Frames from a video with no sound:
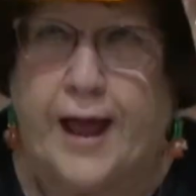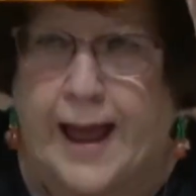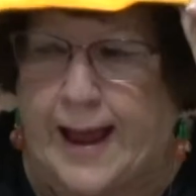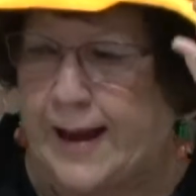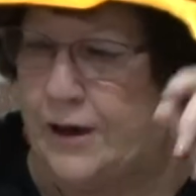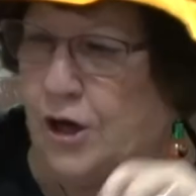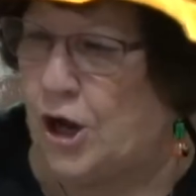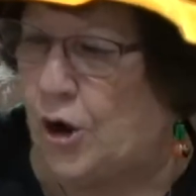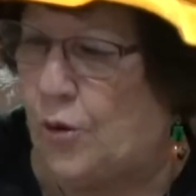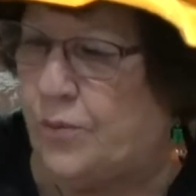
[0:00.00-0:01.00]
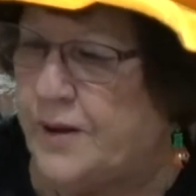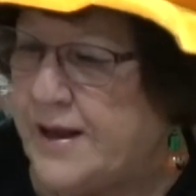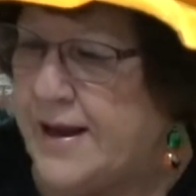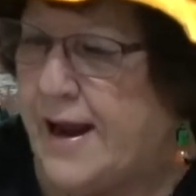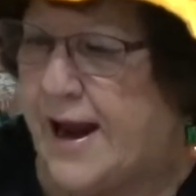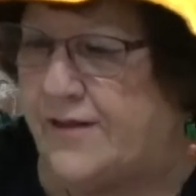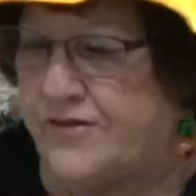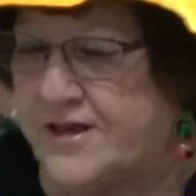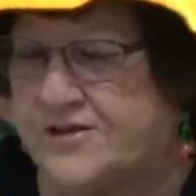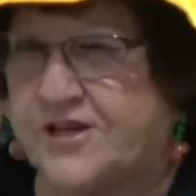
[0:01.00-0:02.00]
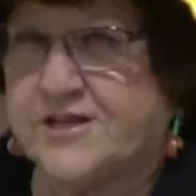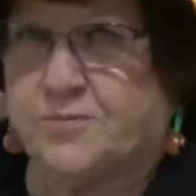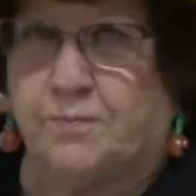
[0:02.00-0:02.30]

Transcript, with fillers: I know. And this is